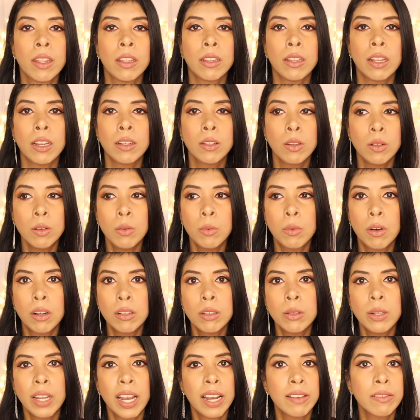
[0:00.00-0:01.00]
that,
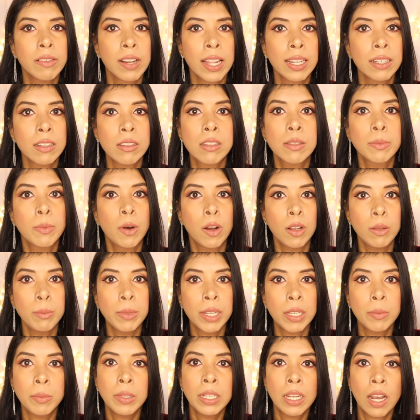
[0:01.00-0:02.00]
you have like a small
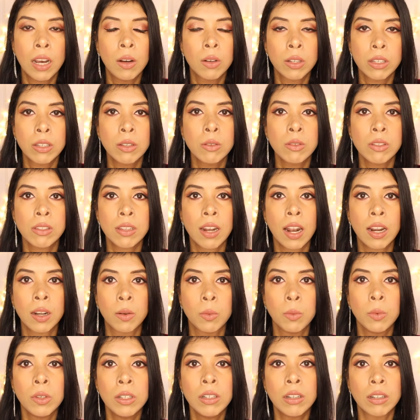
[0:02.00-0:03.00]
baby, how can you
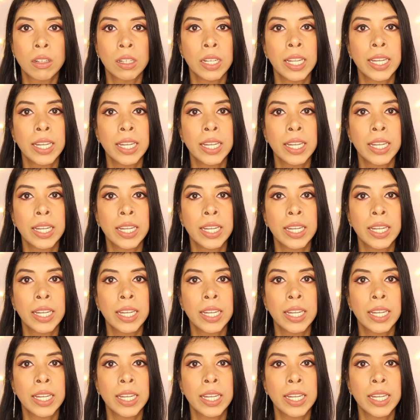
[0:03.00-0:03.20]
start work?